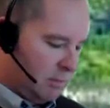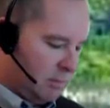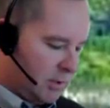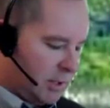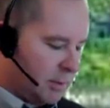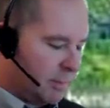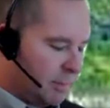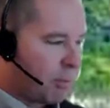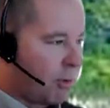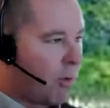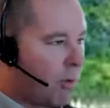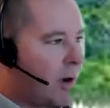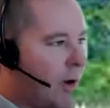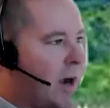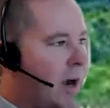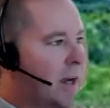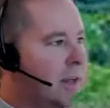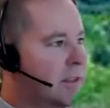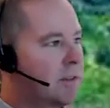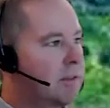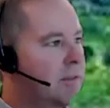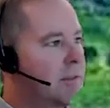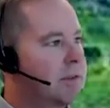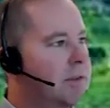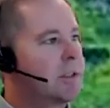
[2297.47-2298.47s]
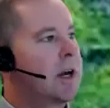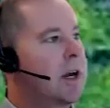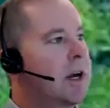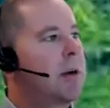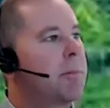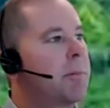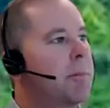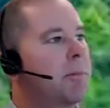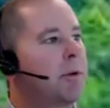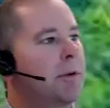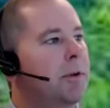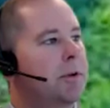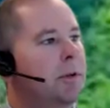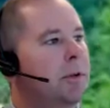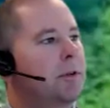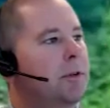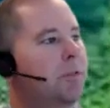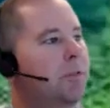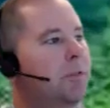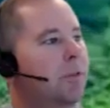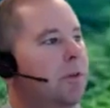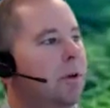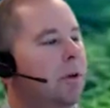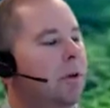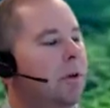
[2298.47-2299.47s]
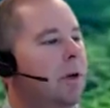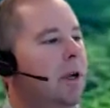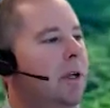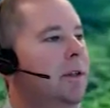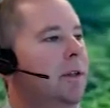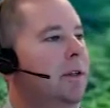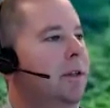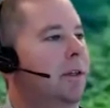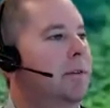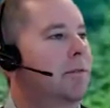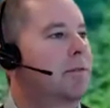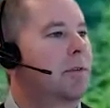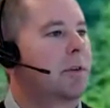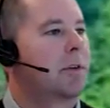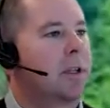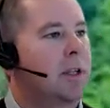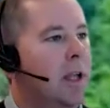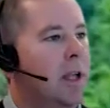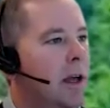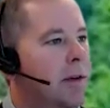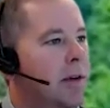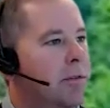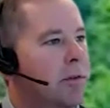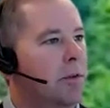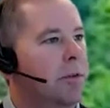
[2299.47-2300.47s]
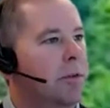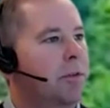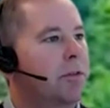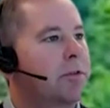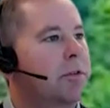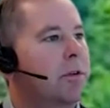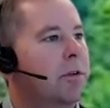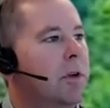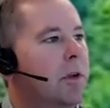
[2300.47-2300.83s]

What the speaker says: comprise of a top producer and the different levels.